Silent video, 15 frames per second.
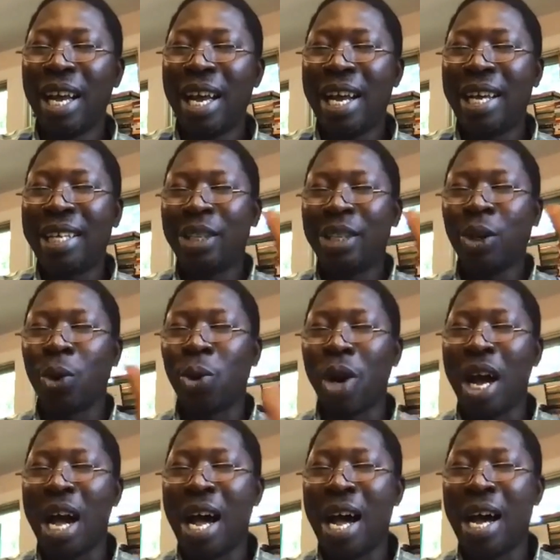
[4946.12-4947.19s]
and that the
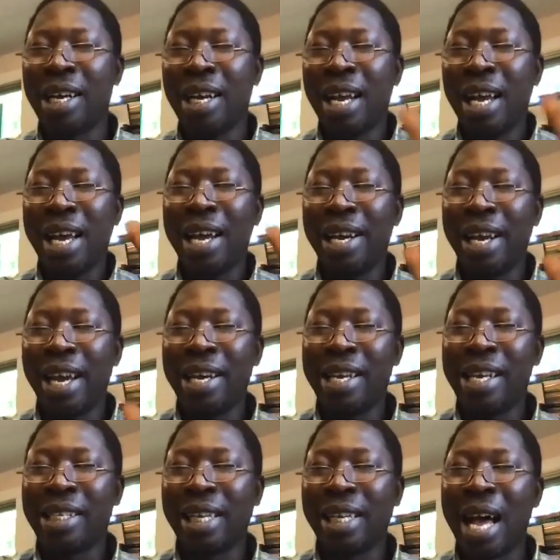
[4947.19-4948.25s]
Quran and, and
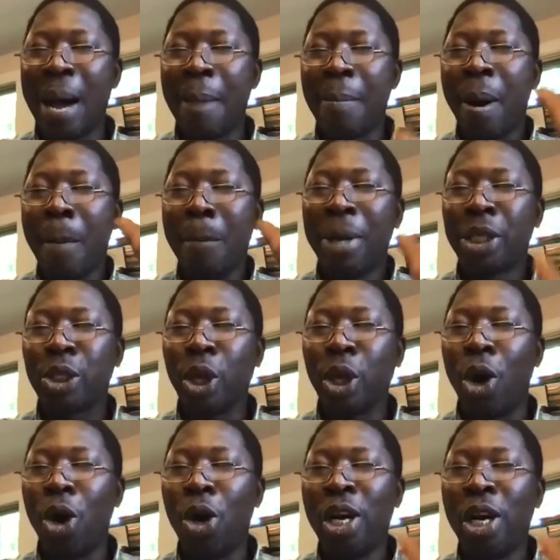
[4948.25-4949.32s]
Islam must
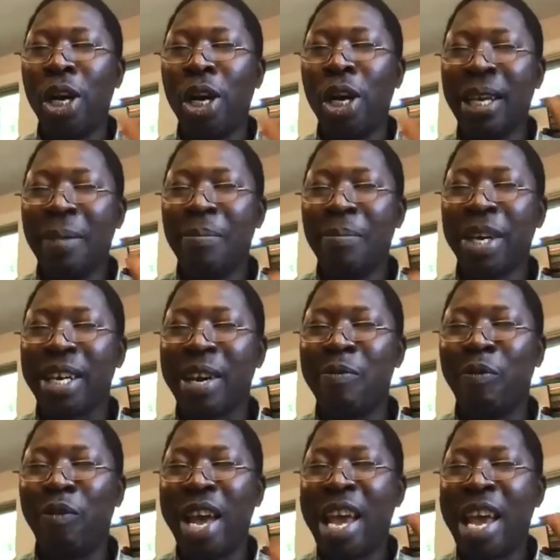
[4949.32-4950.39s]
only be
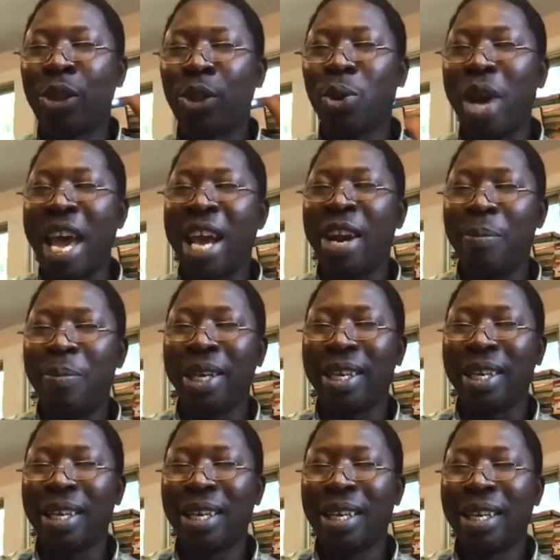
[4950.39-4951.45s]
conveyed through Arabic.
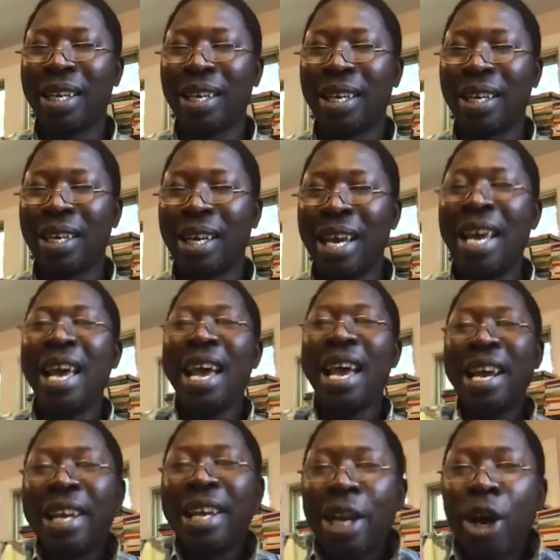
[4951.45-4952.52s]

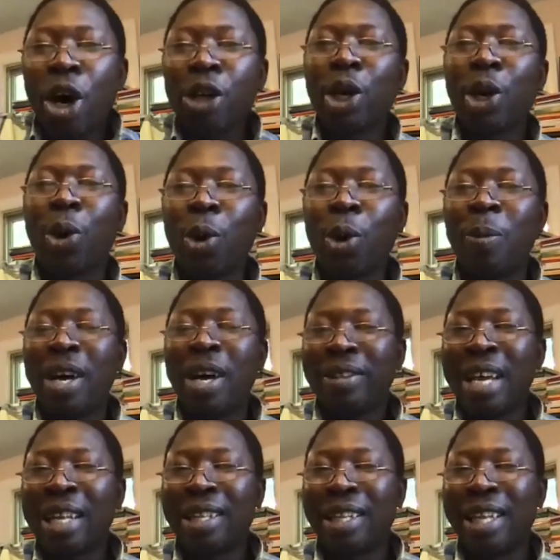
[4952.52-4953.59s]
And the other group
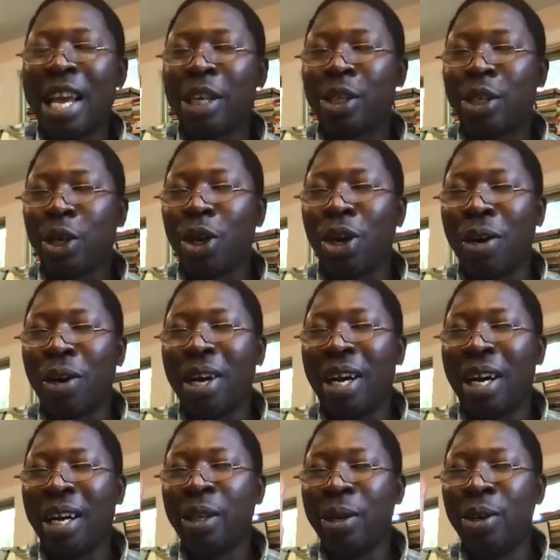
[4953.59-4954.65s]
that thinks
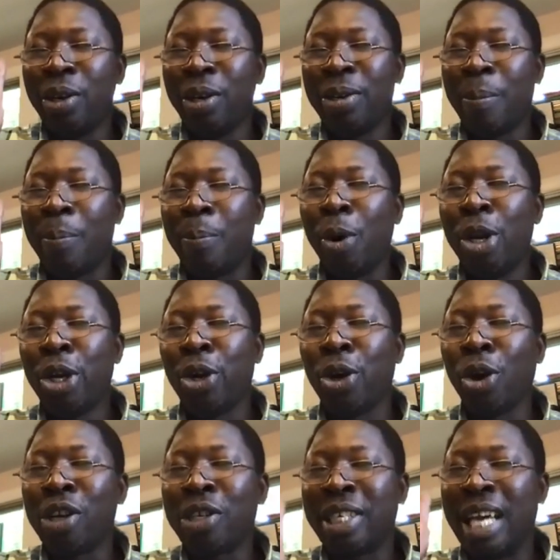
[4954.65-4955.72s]
uh, the, the, the
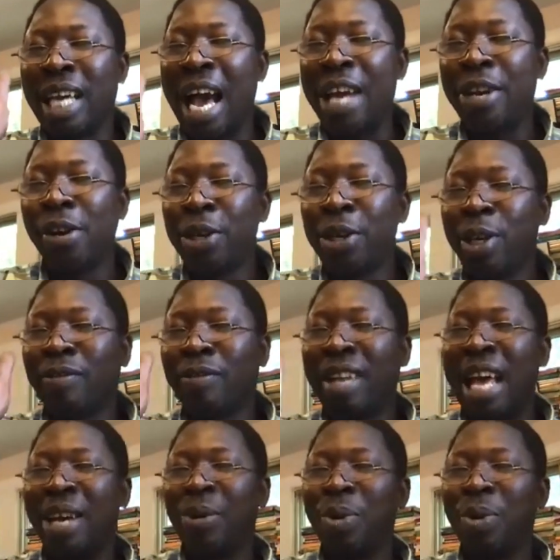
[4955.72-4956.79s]
polyglossic ideology of
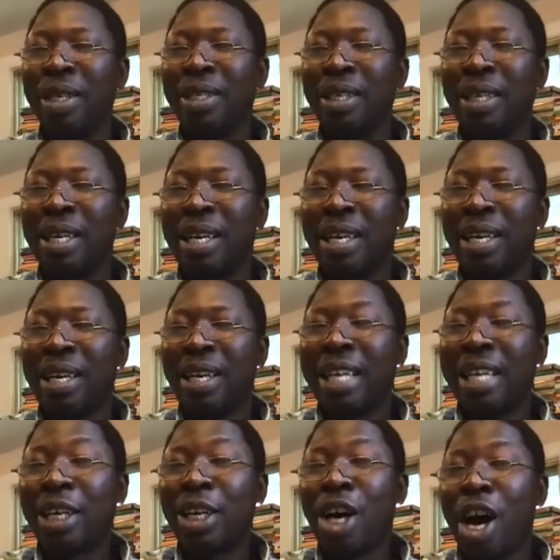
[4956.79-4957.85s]
language,
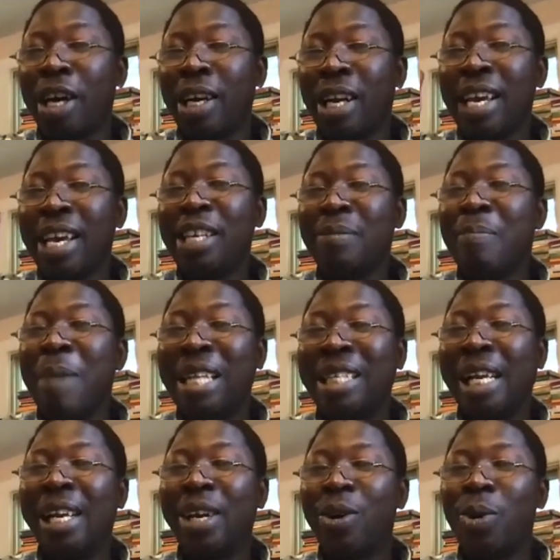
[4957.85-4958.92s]
that God is
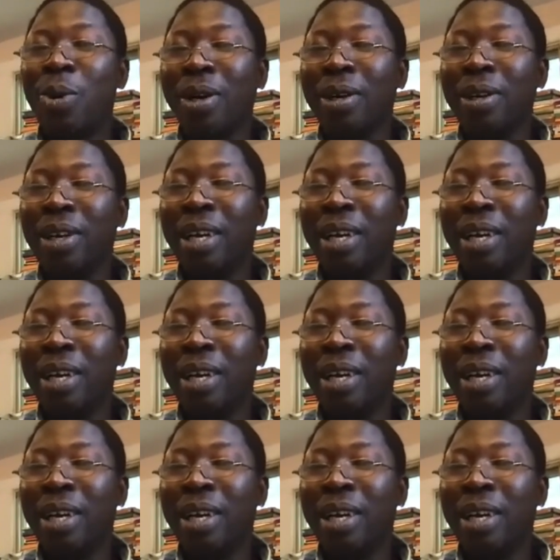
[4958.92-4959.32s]
multilingual